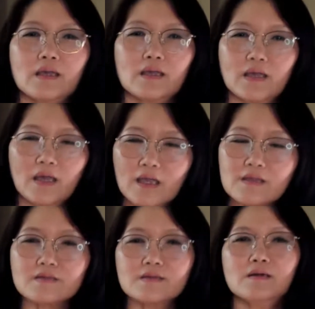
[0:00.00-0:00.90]

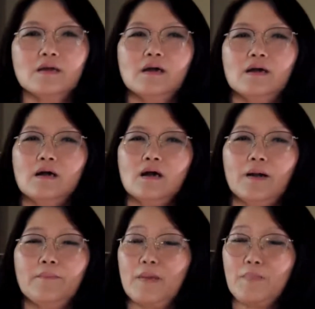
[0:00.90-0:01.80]
kids
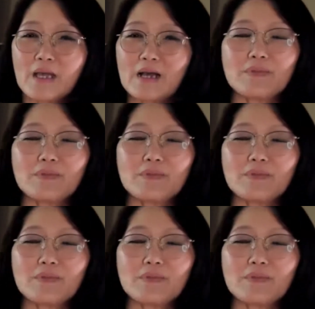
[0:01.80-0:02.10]
may pick up